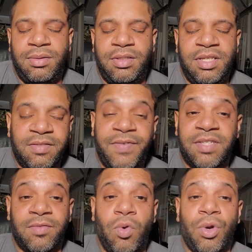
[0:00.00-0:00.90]

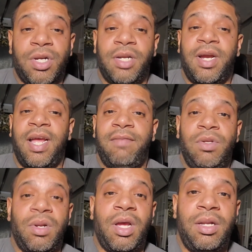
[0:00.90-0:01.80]
defensive coordinator have
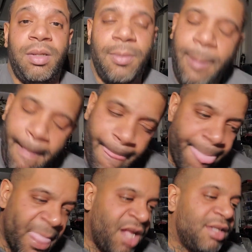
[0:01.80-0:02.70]
you line up?
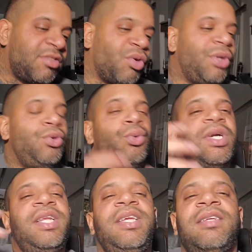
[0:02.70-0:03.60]
So the
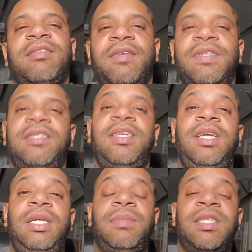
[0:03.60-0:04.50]
nucleus of the
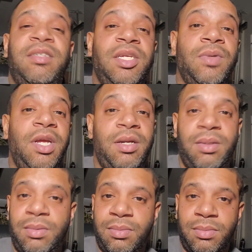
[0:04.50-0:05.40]
team is still there.
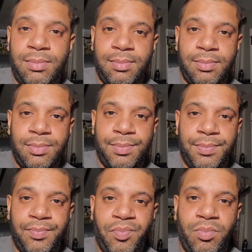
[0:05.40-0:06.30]

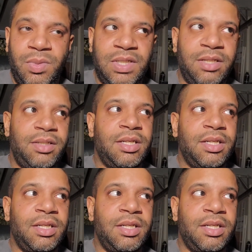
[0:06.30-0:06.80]
The